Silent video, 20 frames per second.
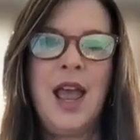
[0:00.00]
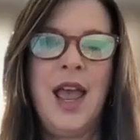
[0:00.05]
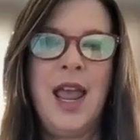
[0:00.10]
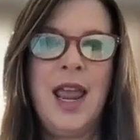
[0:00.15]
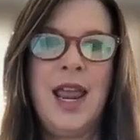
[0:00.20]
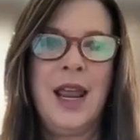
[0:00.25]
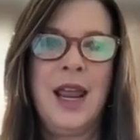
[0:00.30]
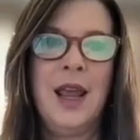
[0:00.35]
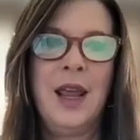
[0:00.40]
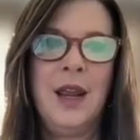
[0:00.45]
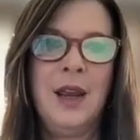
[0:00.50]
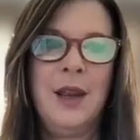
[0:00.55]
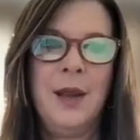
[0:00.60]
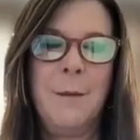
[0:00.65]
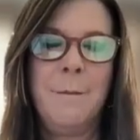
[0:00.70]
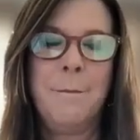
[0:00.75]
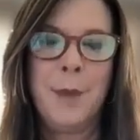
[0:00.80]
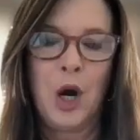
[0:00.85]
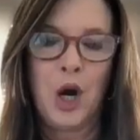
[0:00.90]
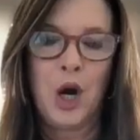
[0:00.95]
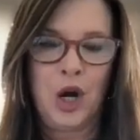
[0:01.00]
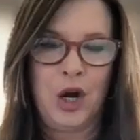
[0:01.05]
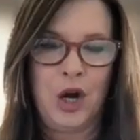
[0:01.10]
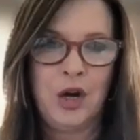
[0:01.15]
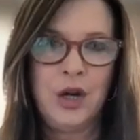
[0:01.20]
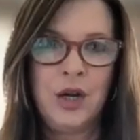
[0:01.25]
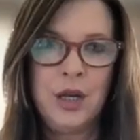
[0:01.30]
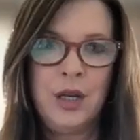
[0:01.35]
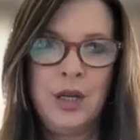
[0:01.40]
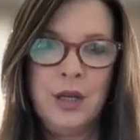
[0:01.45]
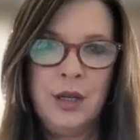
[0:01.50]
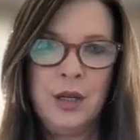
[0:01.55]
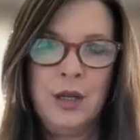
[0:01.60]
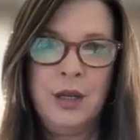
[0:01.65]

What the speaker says: and burned,